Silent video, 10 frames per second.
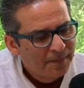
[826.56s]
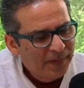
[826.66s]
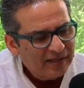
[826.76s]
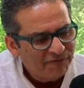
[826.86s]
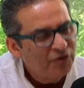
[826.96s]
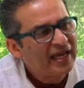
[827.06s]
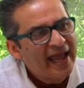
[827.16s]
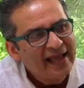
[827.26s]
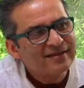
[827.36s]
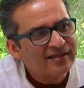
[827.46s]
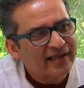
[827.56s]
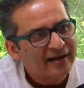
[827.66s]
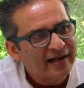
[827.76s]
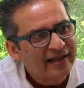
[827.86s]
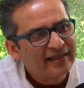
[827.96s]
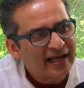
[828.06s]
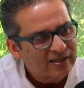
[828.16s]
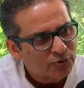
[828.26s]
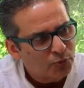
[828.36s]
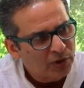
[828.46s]
But if you cancel that, and
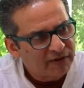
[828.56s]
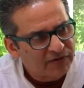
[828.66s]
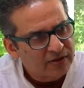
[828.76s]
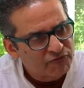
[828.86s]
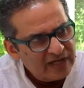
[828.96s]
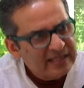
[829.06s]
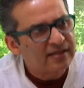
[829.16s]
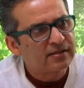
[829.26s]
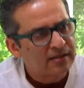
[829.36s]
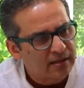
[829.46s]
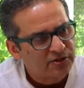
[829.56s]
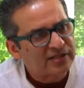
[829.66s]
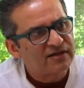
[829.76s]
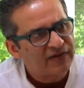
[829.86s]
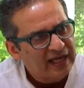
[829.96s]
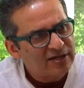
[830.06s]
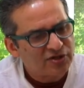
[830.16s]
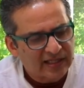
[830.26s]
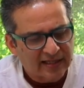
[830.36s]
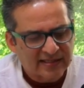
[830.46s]
that's one of the reasons,
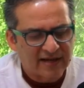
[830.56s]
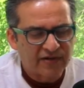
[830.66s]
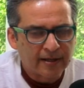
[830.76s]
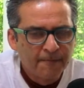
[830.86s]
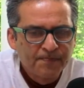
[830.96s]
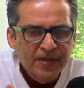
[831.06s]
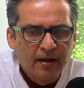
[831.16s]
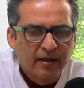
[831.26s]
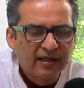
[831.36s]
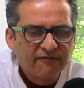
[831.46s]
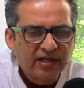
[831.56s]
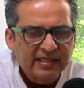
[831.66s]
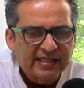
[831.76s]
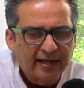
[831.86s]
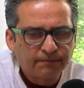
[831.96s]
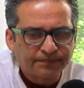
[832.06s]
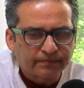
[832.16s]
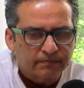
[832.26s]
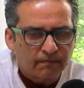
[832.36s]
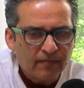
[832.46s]
justifications that is given is that
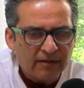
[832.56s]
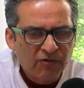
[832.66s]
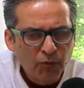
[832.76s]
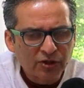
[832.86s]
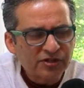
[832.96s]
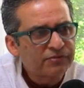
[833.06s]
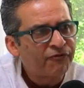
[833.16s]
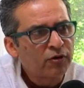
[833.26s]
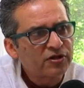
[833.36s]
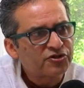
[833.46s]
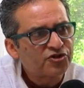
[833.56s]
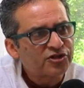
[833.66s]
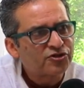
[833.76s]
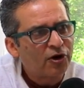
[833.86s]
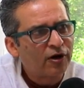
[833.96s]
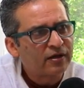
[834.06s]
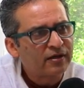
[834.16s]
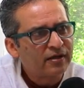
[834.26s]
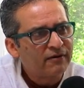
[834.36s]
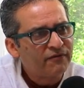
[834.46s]
we want to focus just
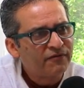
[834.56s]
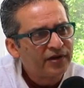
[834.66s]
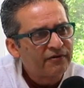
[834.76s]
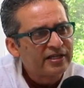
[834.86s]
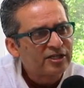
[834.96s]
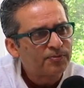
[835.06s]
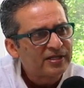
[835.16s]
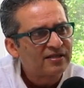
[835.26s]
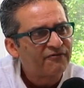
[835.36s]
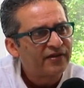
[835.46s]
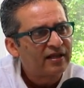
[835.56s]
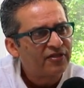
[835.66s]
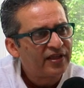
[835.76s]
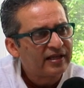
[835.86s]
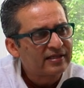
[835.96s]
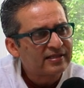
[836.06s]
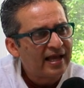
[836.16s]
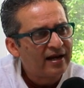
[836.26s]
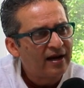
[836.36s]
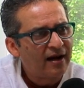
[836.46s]
on very specific things
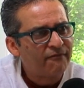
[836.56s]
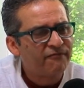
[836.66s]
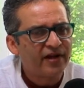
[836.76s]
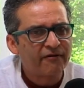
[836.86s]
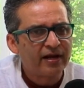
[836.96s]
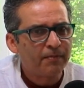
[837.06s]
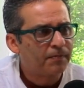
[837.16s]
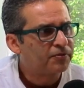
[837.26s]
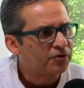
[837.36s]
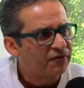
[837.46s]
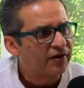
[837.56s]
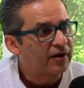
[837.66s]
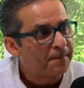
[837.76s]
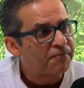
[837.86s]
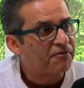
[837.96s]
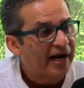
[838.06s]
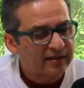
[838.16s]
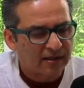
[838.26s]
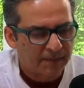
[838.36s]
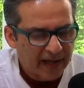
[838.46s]
and a very sort of
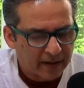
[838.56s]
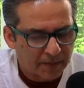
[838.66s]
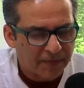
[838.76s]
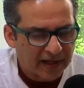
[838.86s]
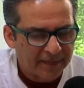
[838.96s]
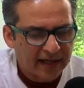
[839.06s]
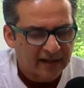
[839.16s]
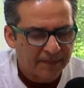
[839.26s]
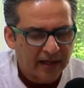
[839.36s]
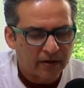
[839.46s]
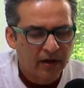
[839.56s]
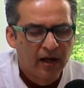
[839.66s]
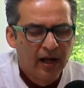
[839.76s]
practical matter, pragmatic matter.